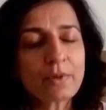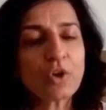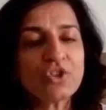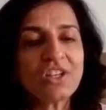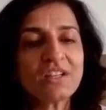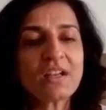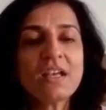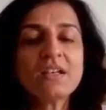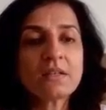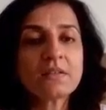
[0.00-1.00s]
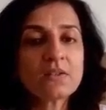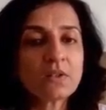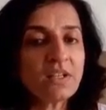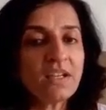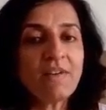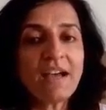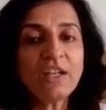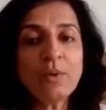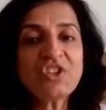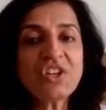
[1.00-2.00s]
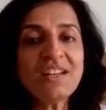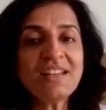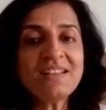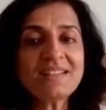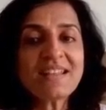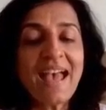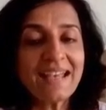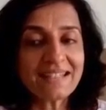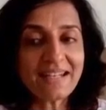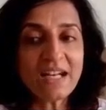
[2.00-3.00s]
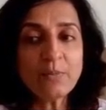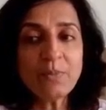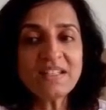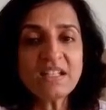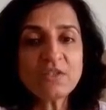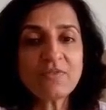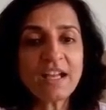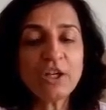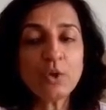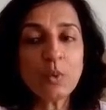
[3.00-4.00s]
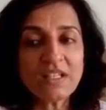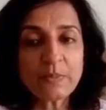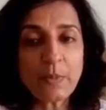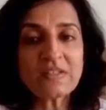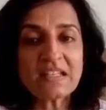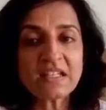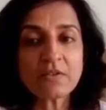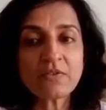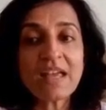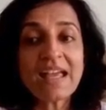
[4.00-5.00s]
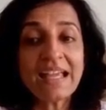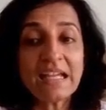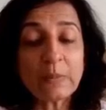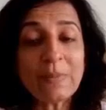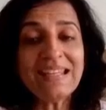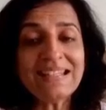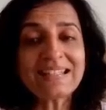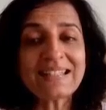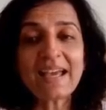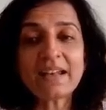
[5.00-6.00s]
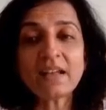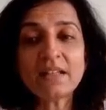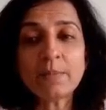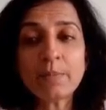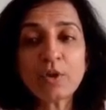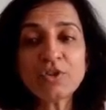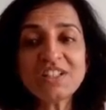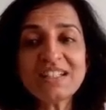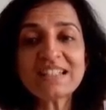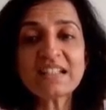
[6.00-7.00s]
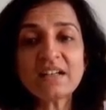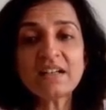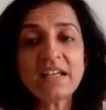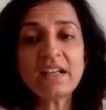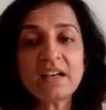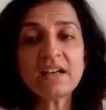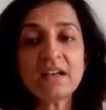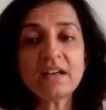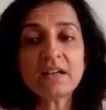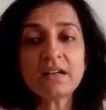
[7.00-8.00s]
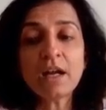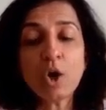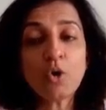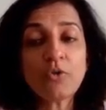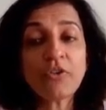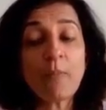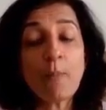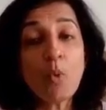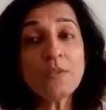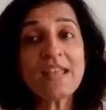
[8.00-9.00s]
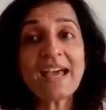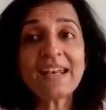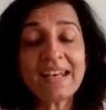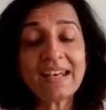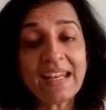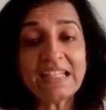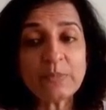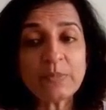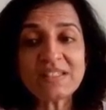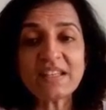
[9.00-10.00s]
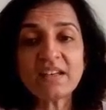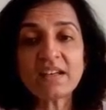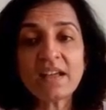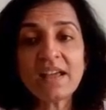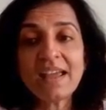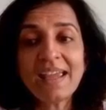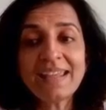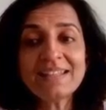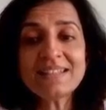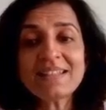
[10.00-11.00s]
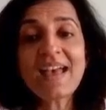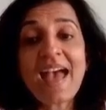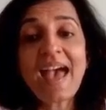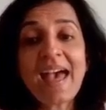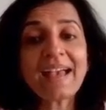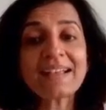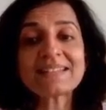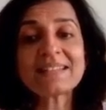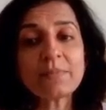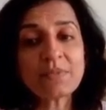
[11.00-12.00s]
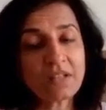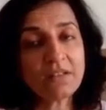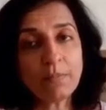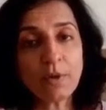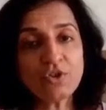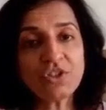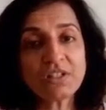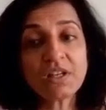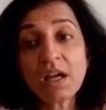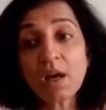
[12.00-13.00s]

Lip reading: project. So the evaluation is as the net present value is positive, it means that the project is earning a return of more than 8%. Hence, accept the project.